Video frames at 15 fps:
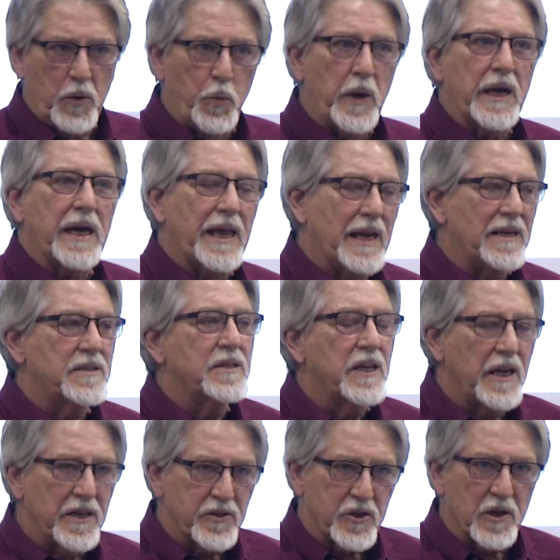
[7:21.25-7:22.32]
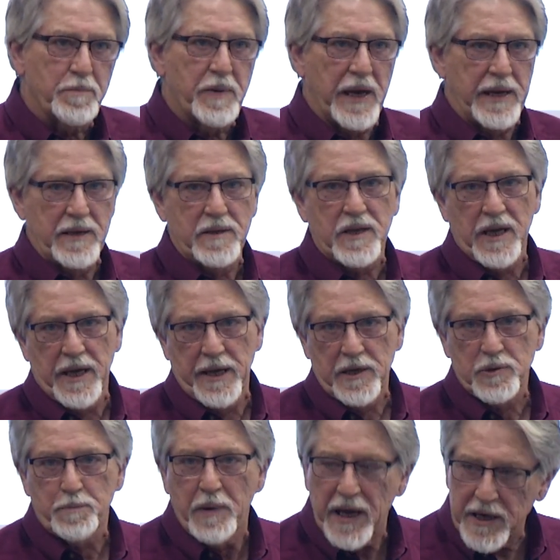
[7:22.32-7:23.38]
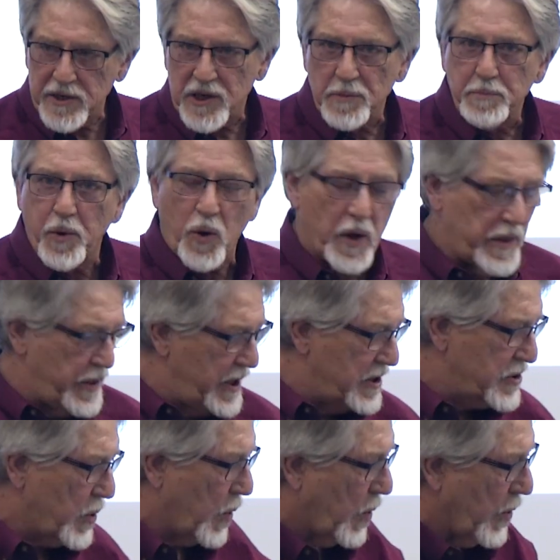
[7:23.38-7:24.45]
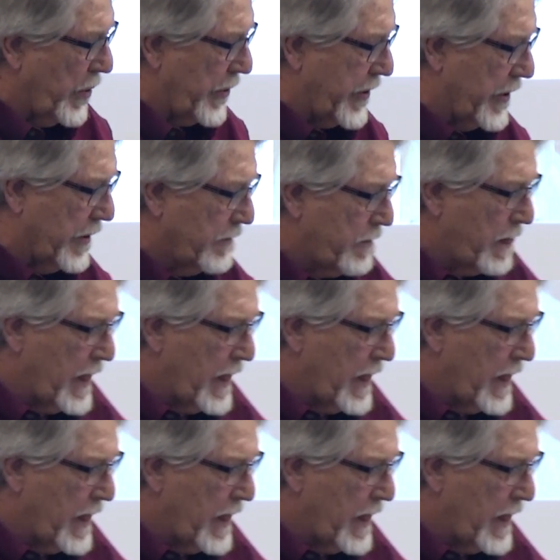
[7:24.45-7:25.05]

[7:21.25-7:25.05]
We can anticipate things based upon this order.